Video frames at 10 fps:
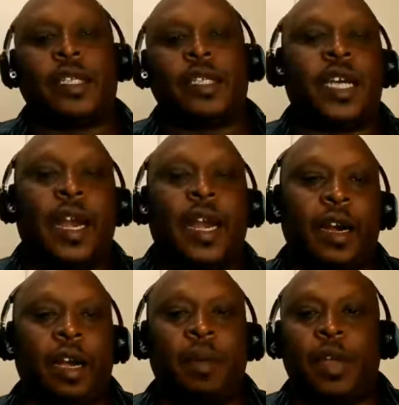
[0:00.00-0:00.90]
as a tight
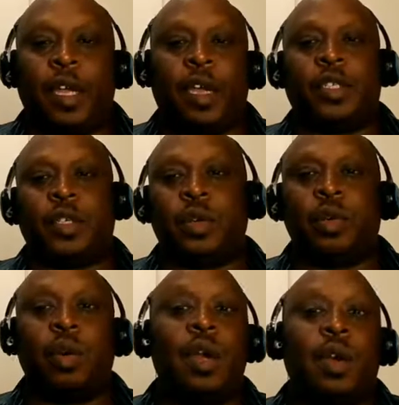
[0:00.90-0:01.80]
end coming in
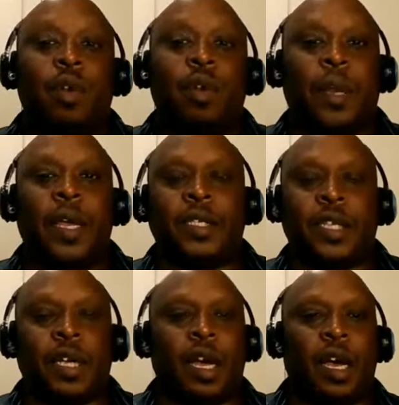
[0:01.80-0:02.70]
to
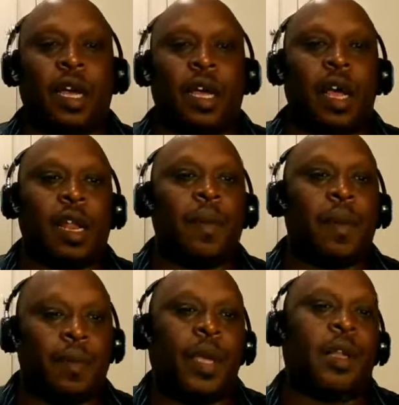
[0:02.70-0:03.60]
replace
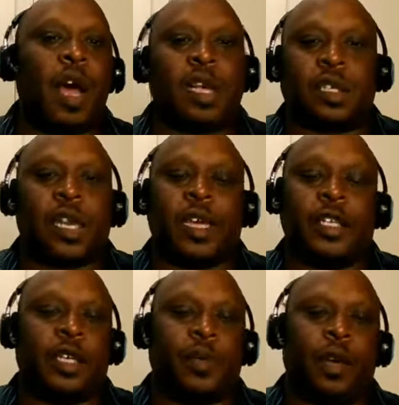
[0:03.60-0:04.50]
a big loss like a
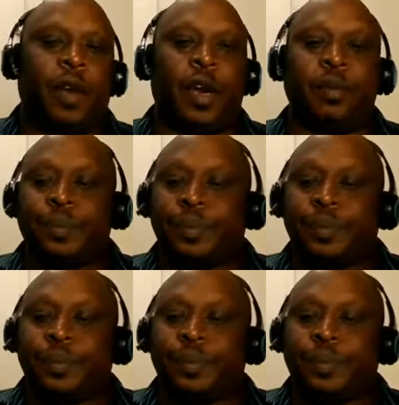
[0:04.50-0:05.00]
Jimmy Graham.